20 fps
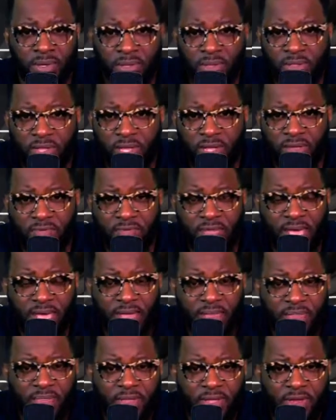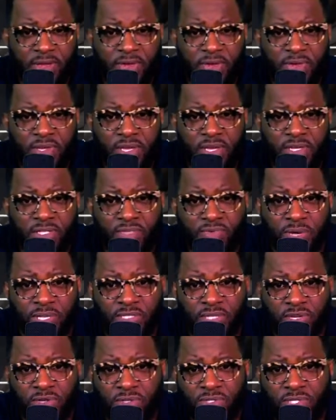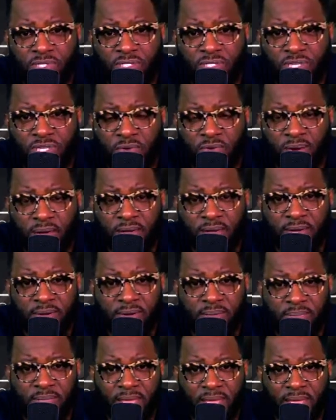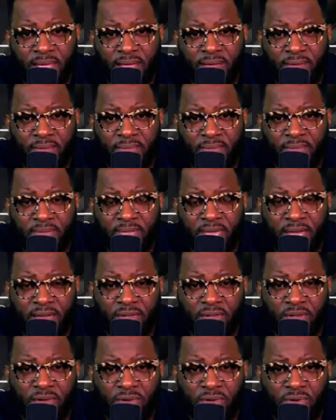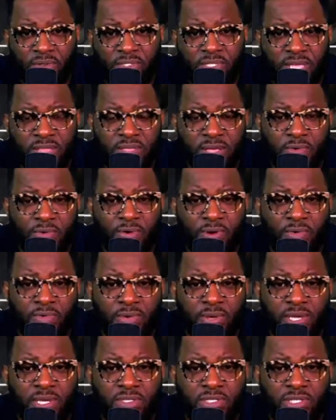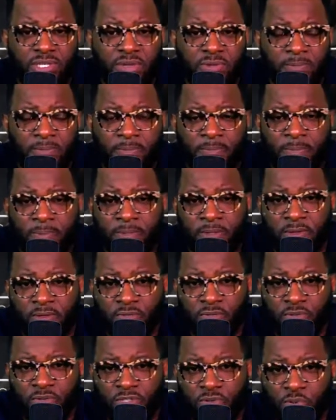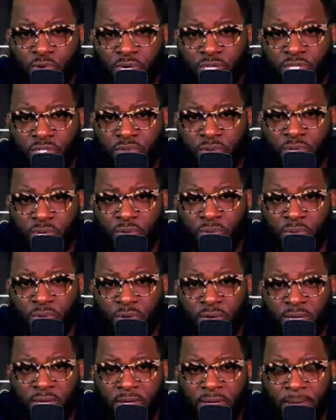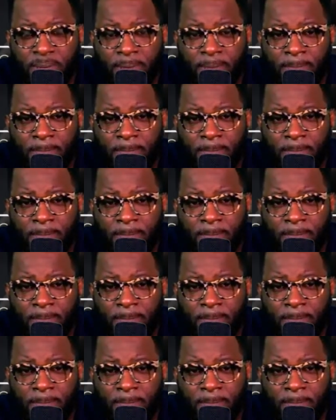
they've got their New Year's resolutions. They're writing them down. They've got goals that they want to reach for 2021.